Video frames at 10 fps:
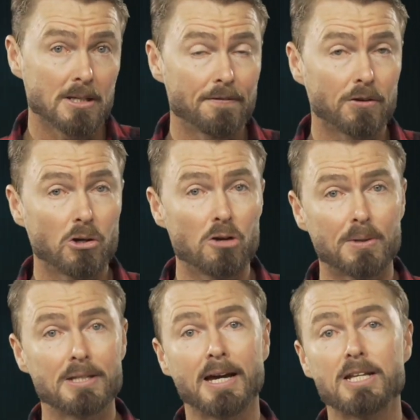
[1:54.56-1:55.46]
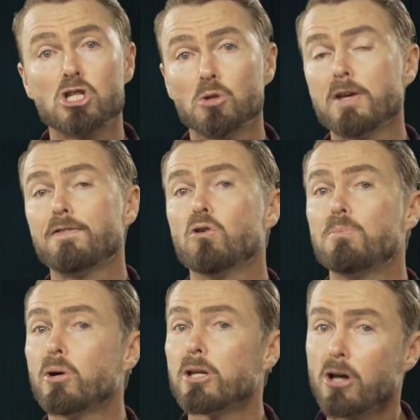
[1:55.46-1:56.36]
if a coop contains
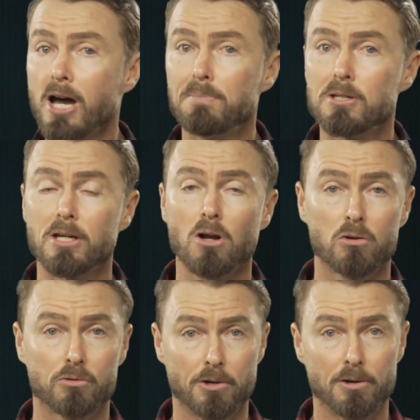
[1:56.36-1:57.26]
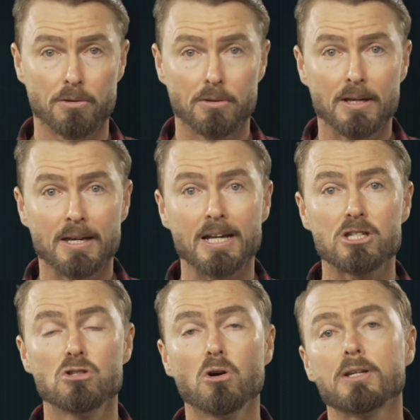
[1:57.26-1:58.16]
24.9% old growth,
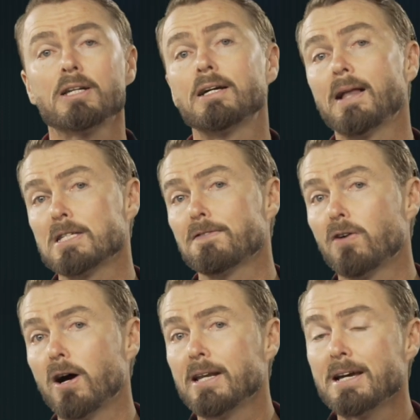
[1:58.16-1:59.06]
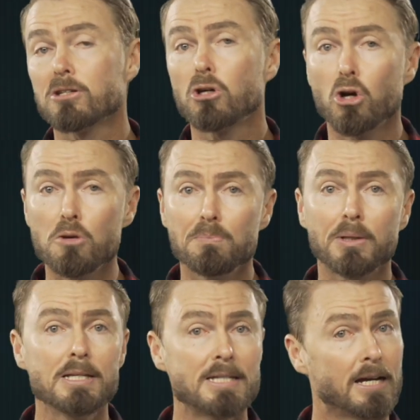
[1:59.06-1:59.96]
it's not classified as a coop
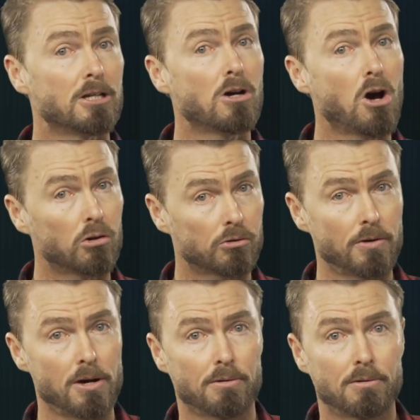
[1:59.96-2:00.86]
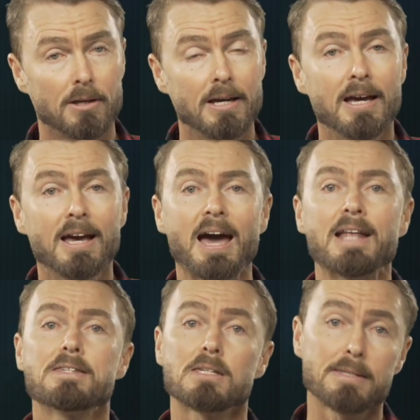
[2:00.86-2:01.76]
containing old growth,
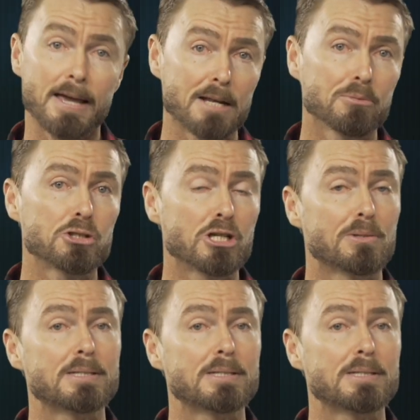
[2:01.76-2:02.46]
and Sustainable Timber